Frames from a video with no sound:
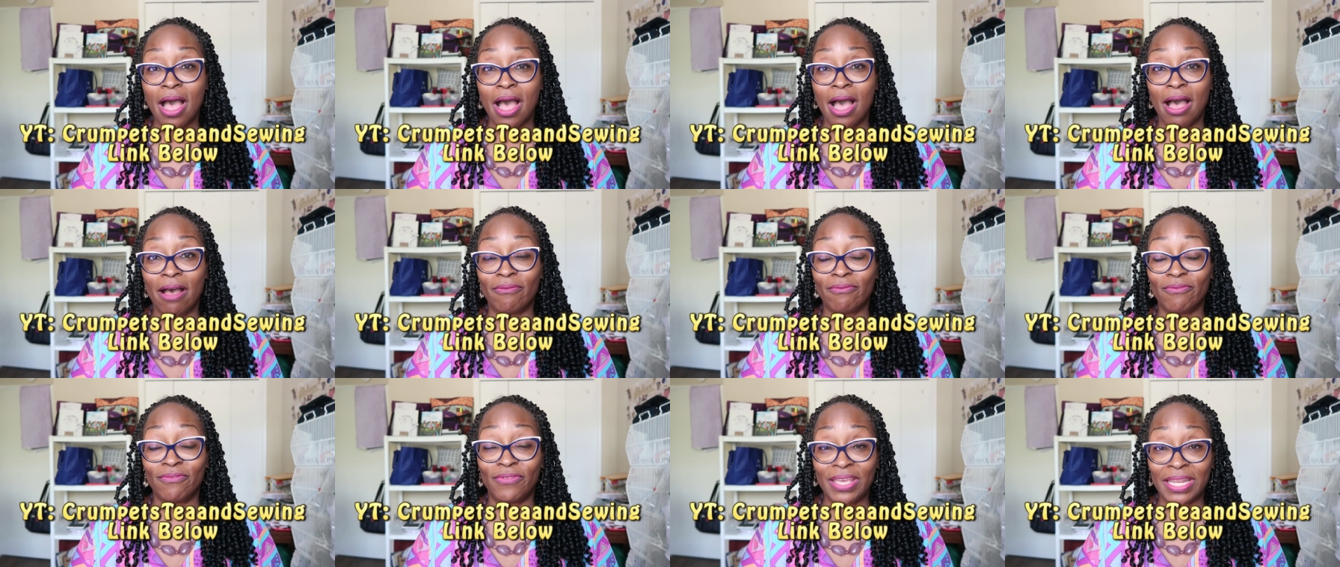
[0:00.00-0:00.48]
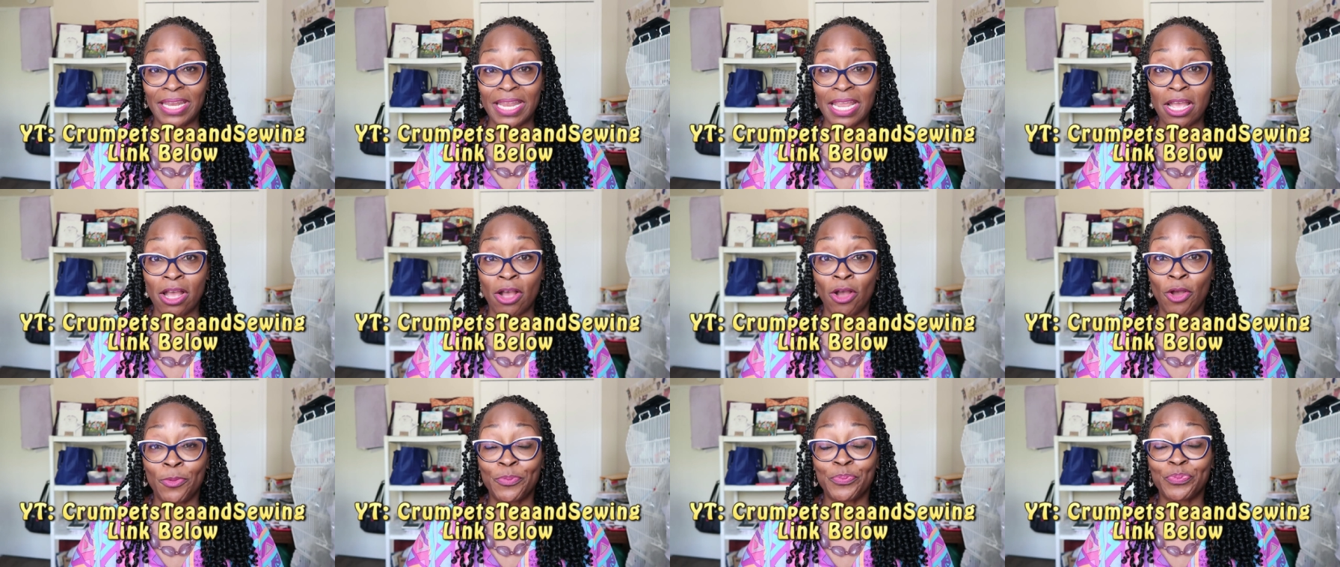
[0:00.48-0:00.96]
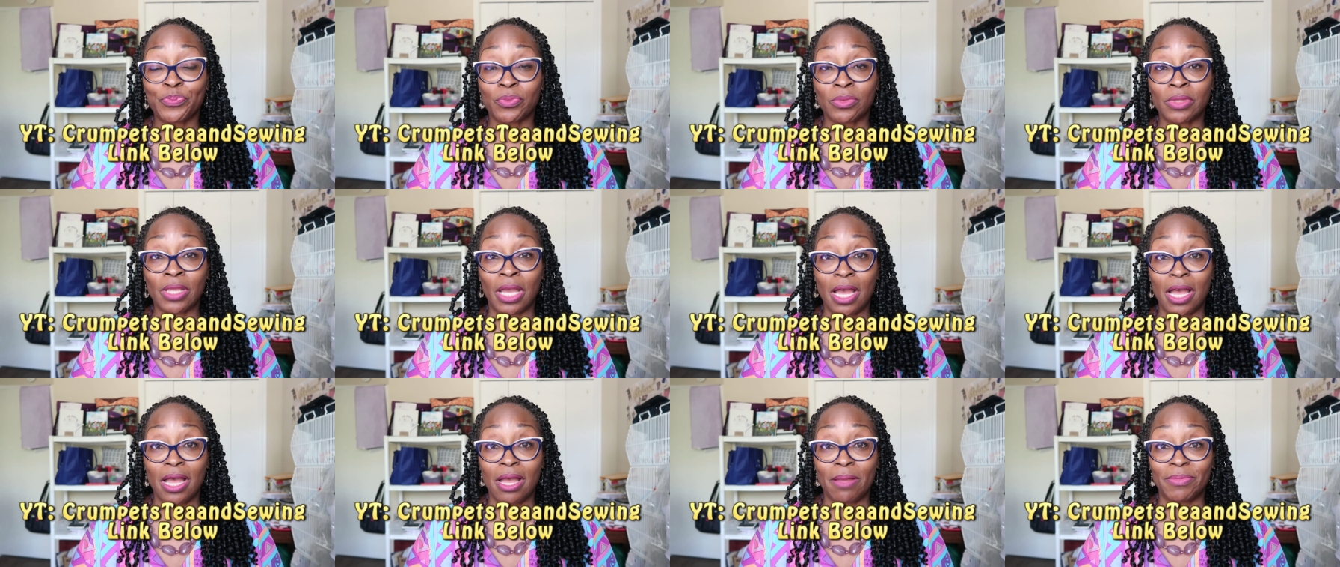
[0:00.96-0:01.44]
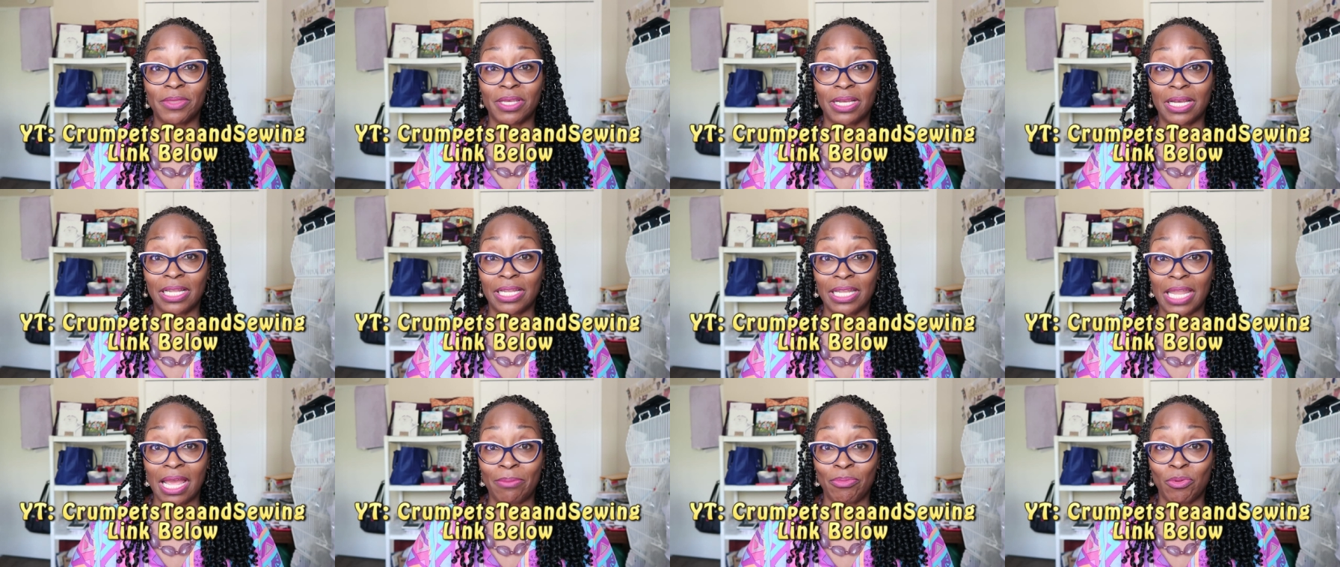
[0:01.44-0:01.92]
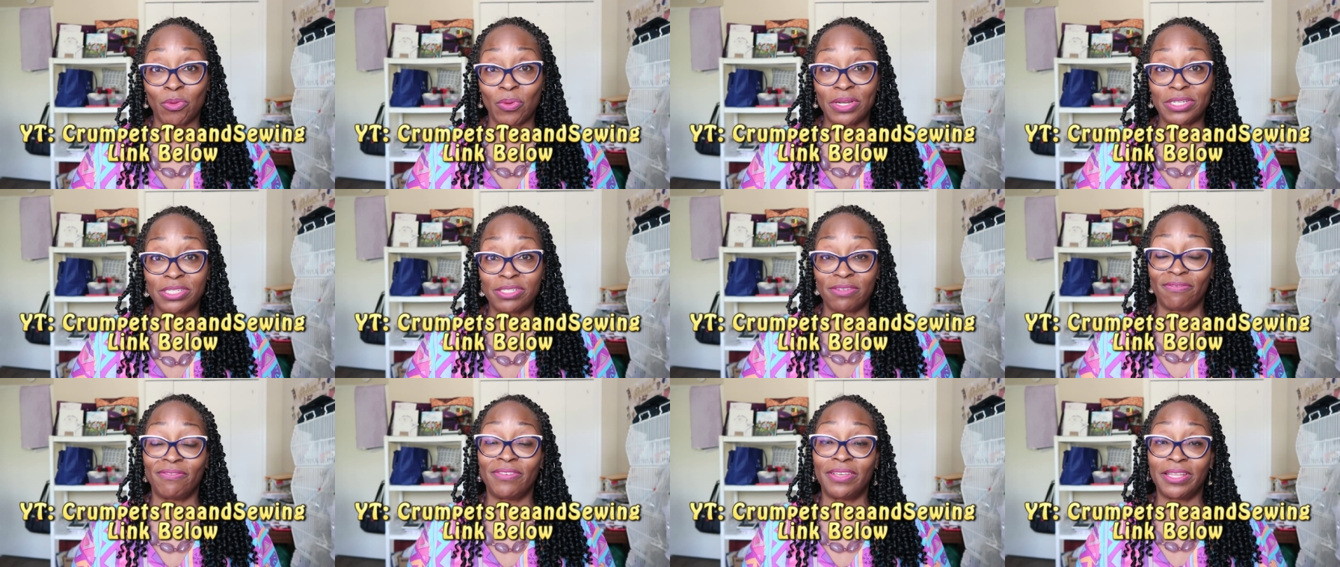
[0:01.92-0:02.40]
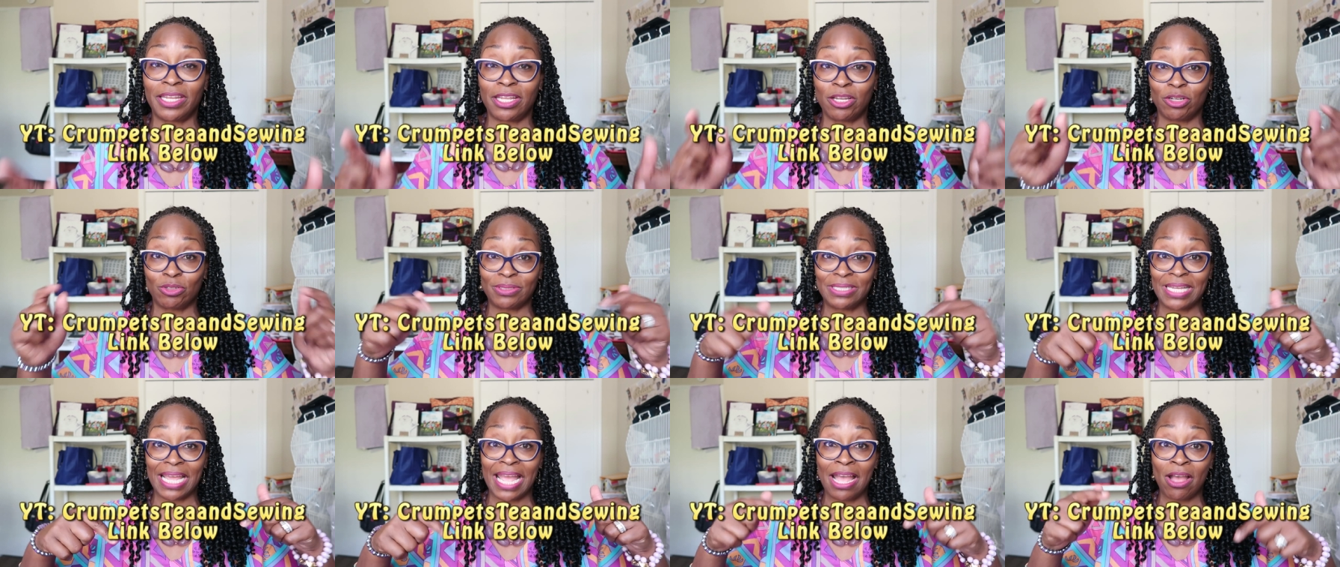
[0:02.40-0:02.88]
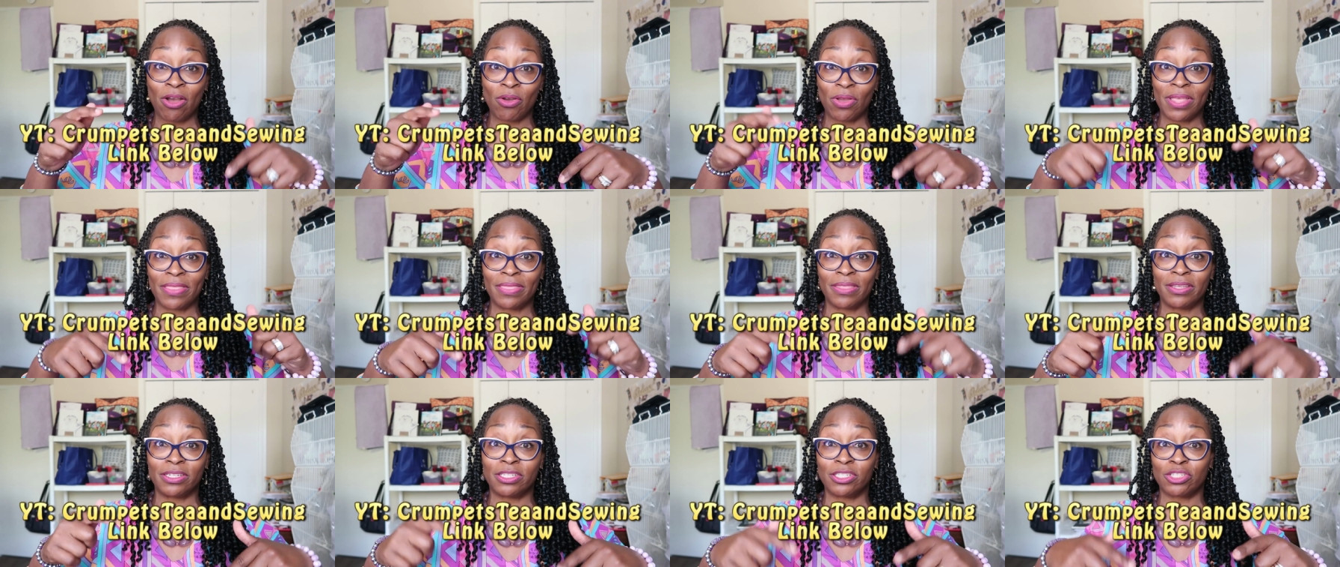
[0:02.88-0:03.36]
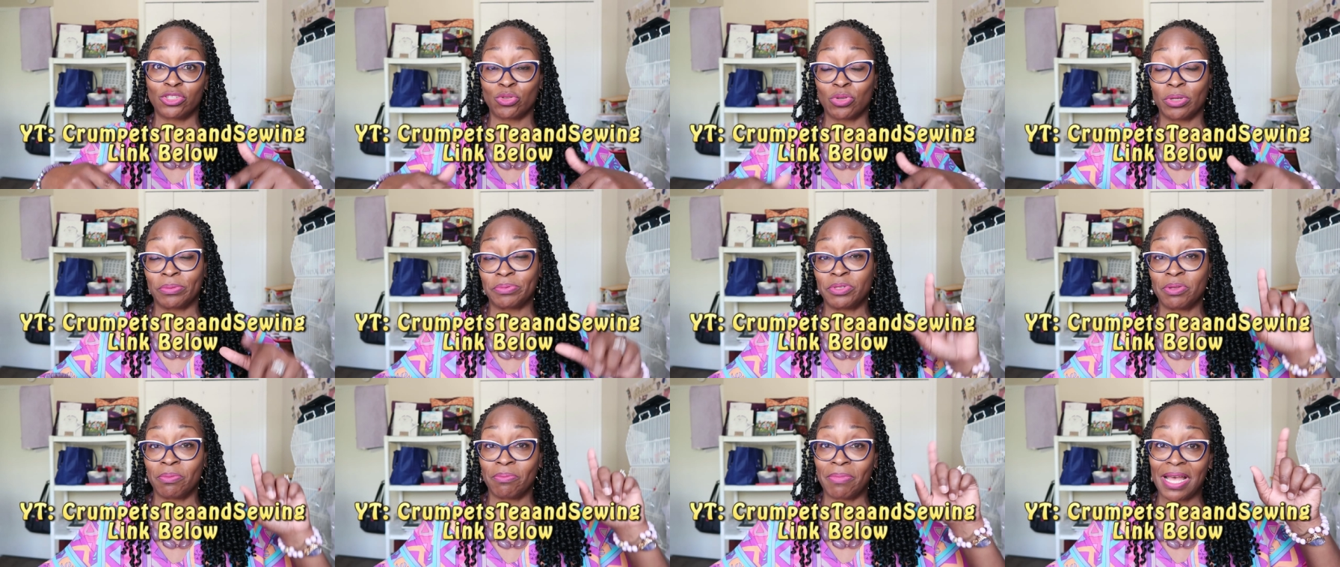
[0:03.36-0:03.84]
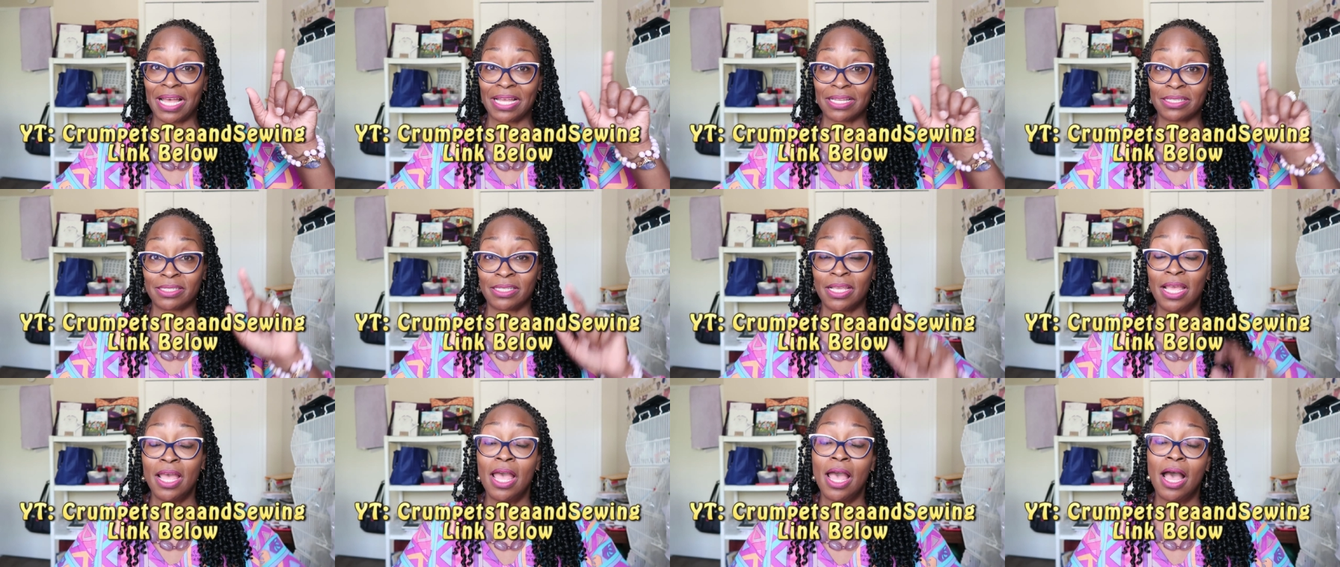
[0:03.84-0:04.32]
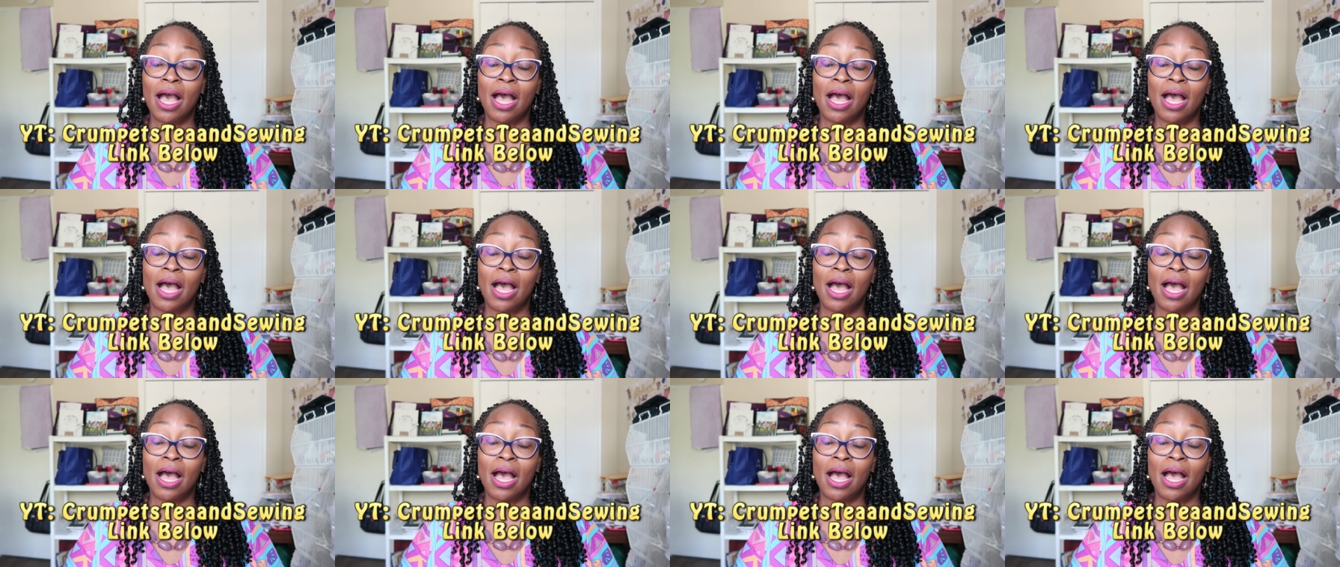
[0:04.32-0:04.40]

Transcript: um, video um, the collaboration video down in the description box